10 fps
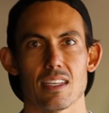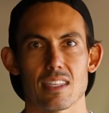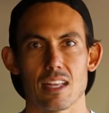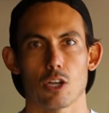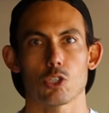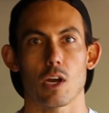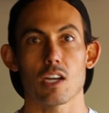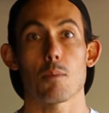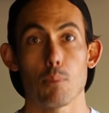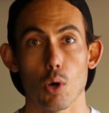is that they're trying
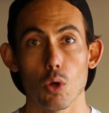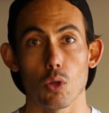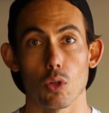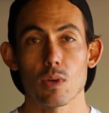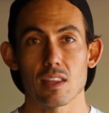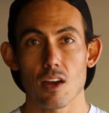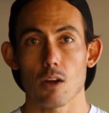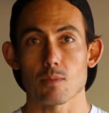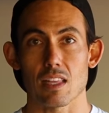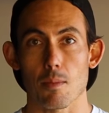to pull with the
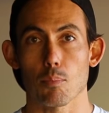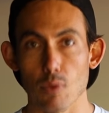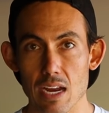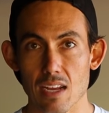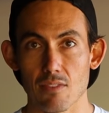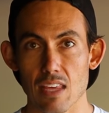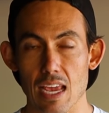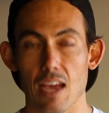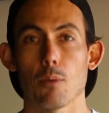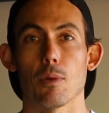arms, and the break of
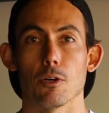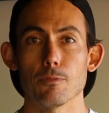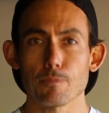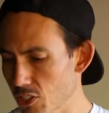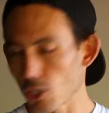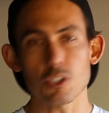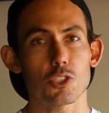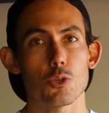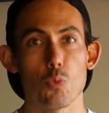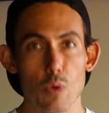the elbow starts
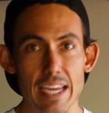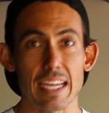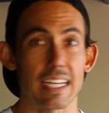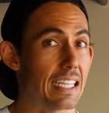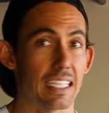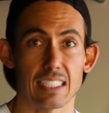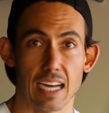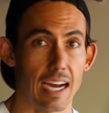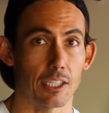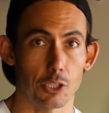to weaken the
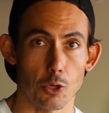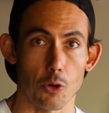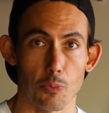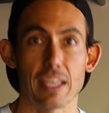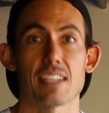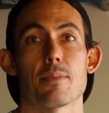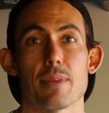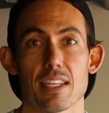entire stroke, because it